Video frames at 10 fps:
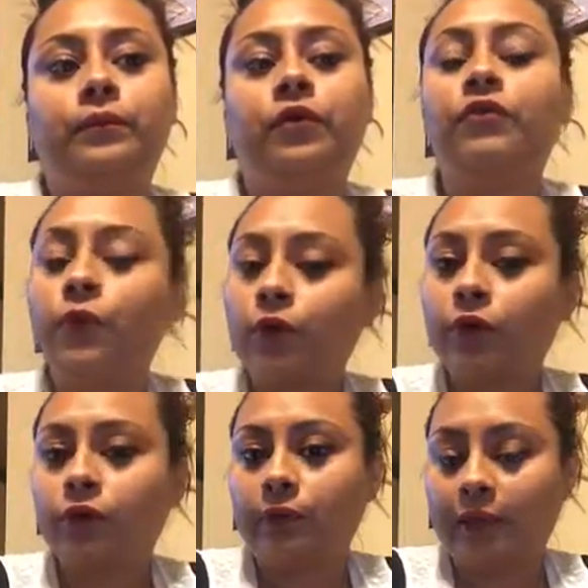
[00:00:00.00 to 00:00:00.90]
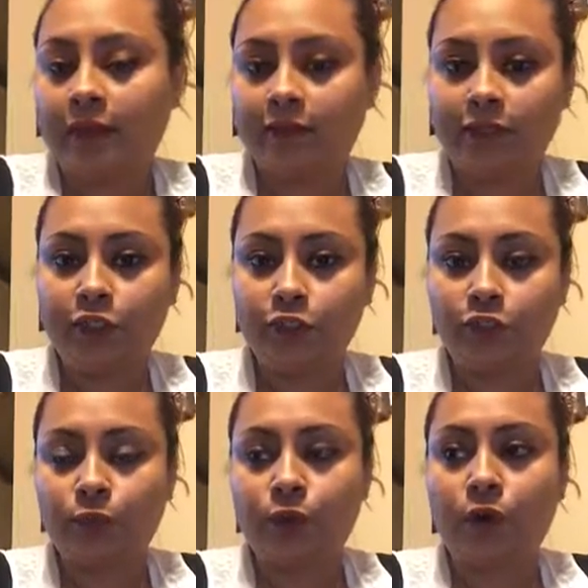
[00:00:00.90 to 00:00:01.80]
Of course, as
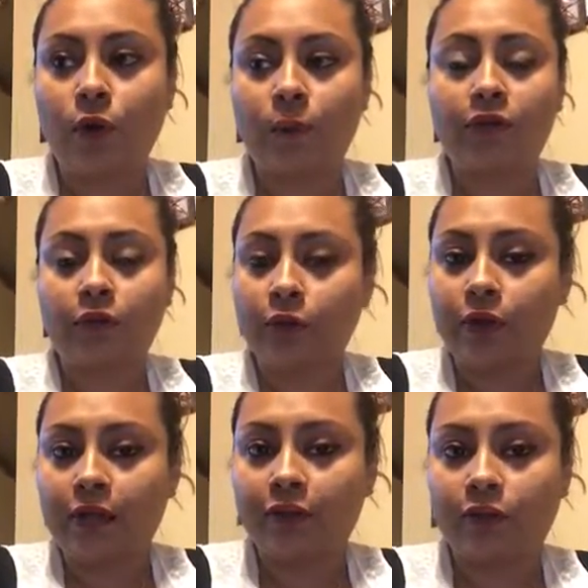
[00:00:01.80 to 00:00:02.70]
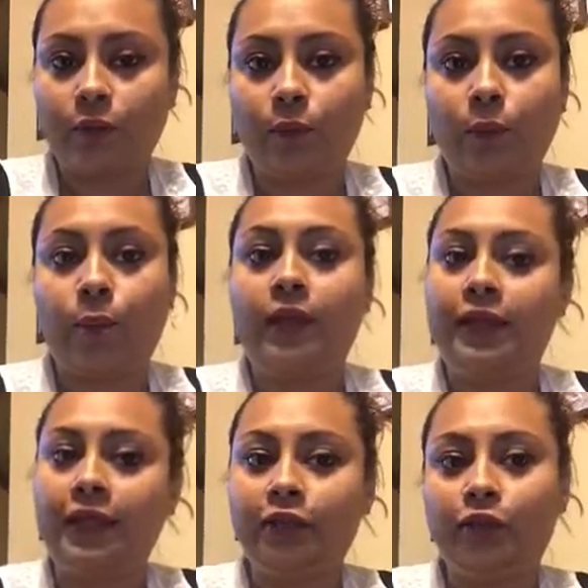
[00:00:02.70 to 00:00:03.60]
teachers, we're always learning, so we
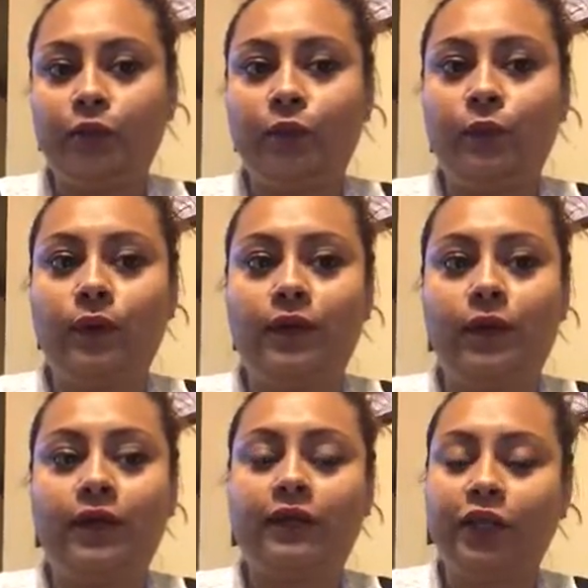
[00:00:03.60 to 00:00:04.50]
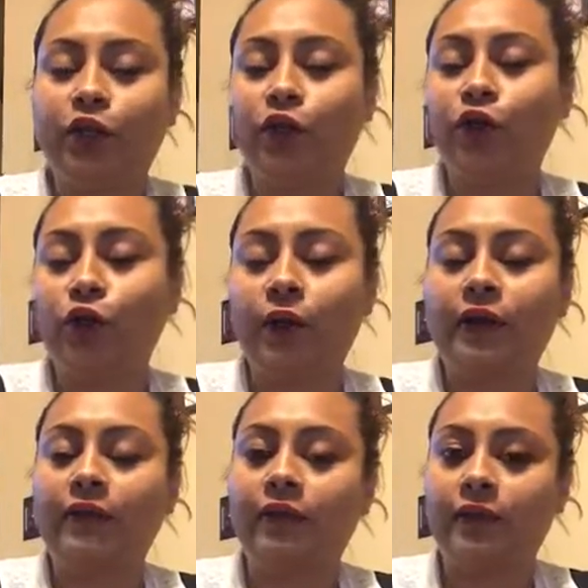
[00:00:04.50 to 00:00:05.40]
need to continue to
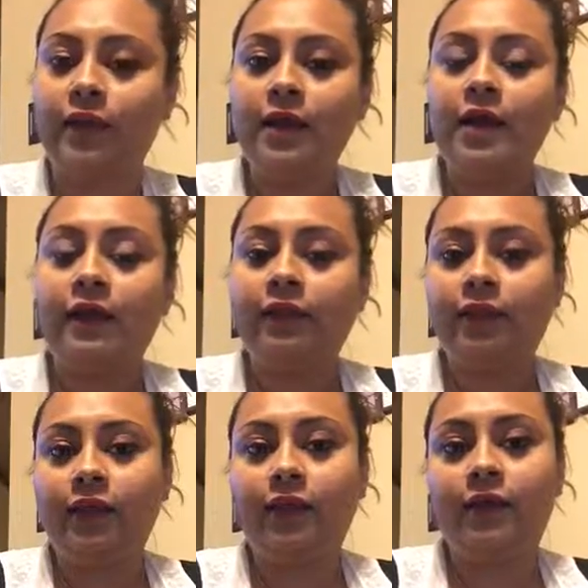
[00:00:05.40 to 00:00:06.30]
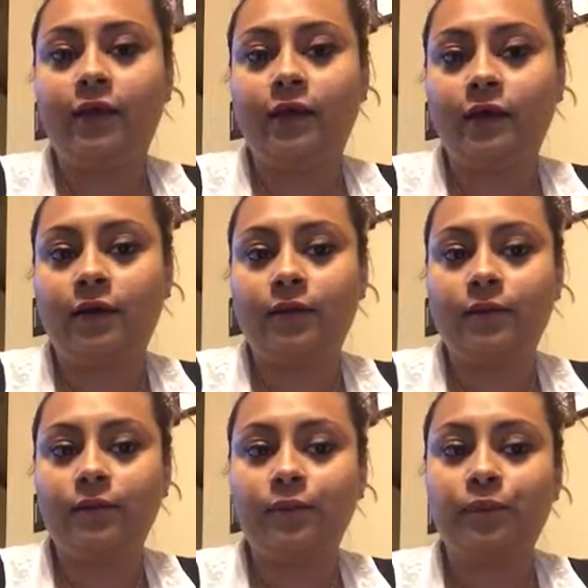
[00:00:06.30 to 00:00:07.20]
learn and seek
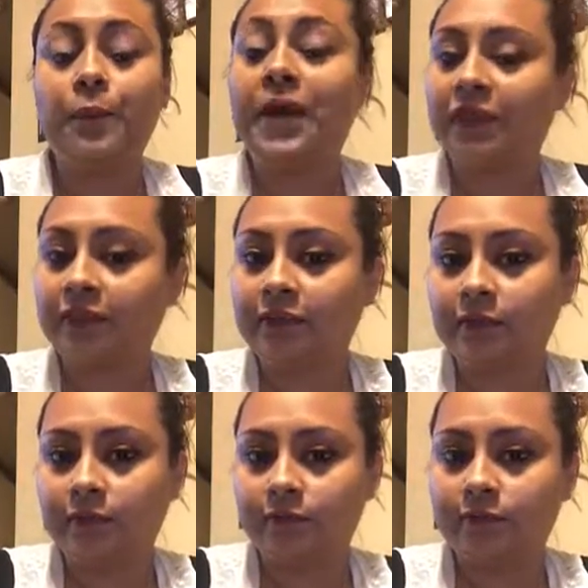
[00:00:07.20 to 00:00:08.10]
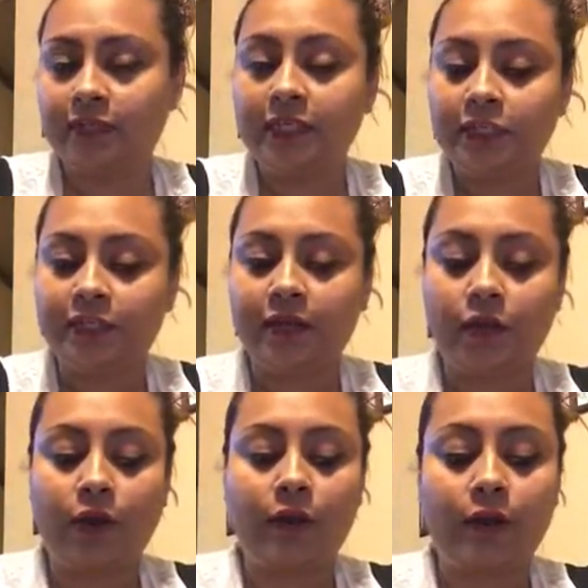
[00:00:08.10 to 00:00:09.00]
methods of teaching that
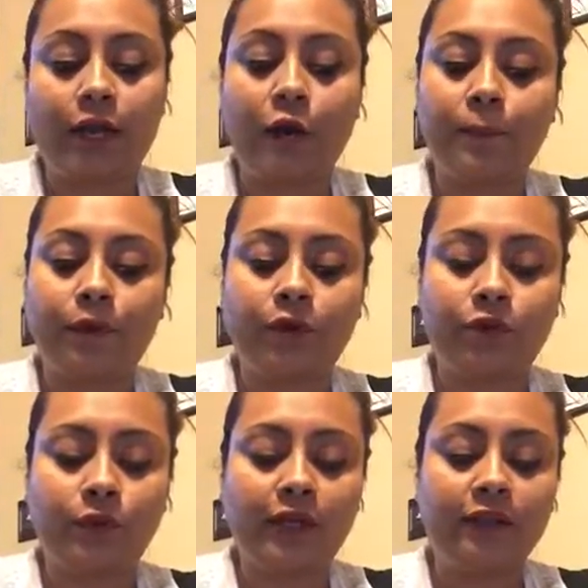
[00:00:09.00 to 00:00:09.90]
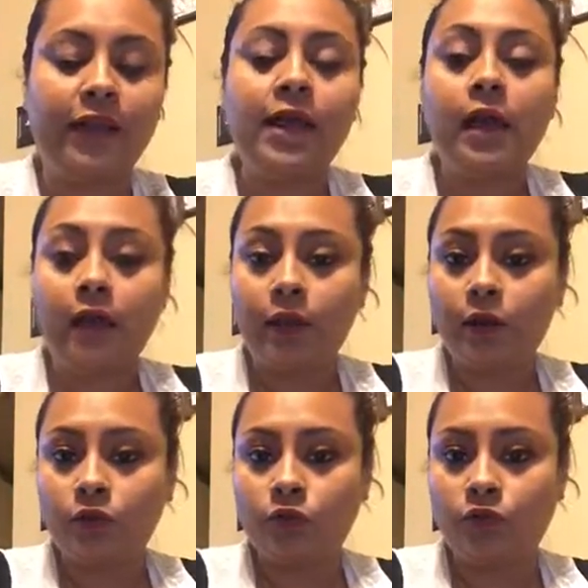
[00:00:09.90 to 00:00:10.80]
are going to help our students, and
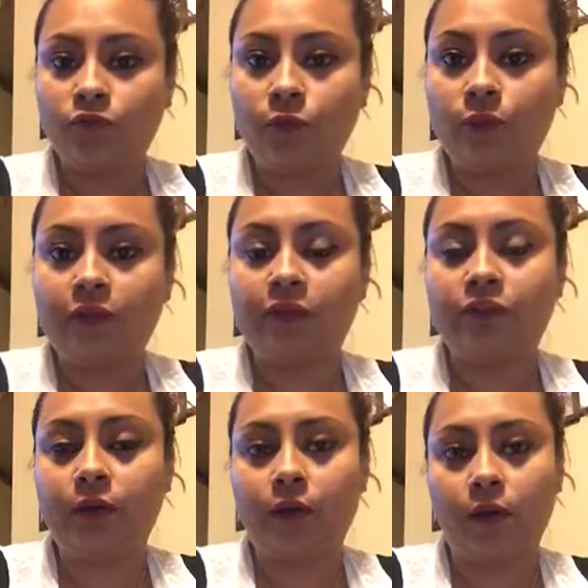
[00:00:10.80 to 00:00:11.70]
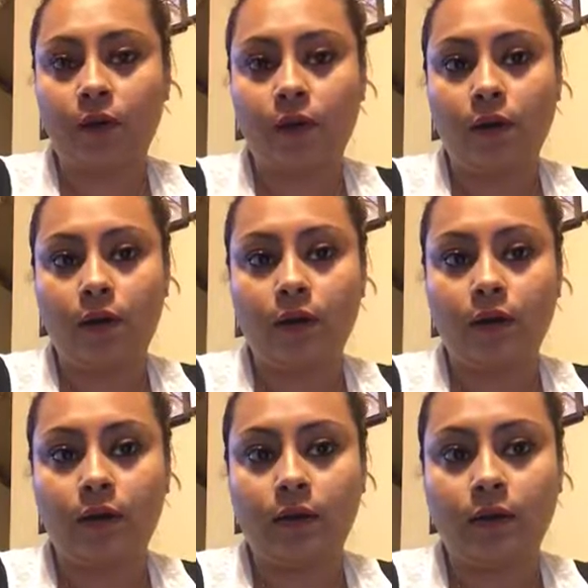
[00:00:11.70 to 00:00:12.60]
also focus on
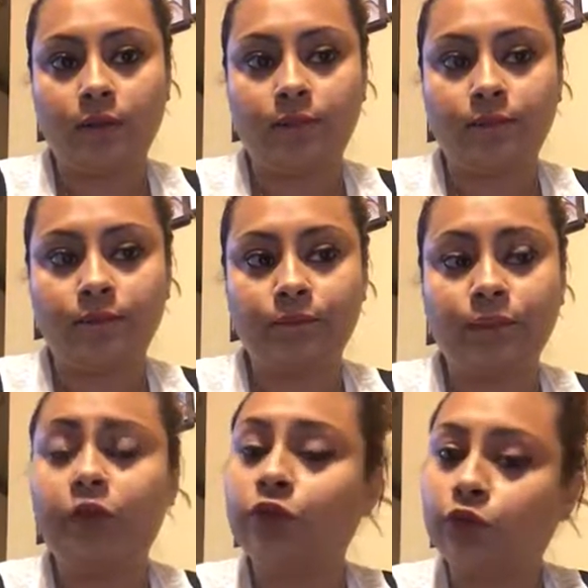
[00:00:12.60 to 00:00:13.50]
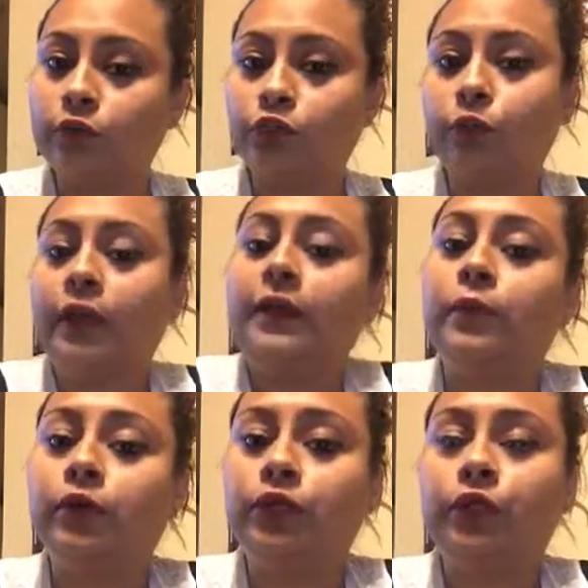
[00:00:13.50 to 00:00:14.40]
their social and
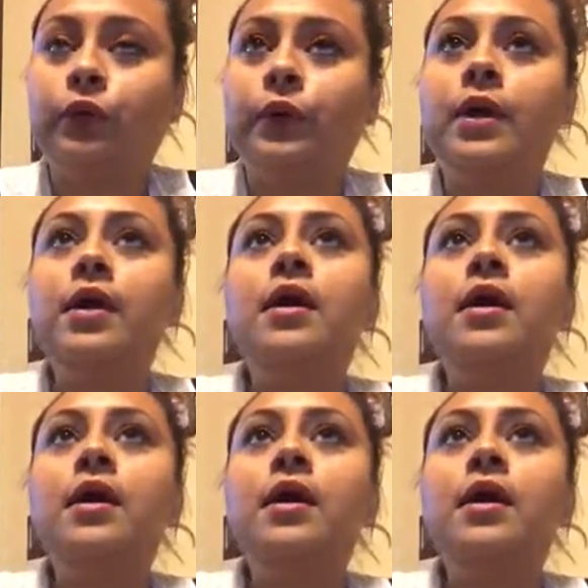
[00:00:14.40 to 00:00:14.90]
emotional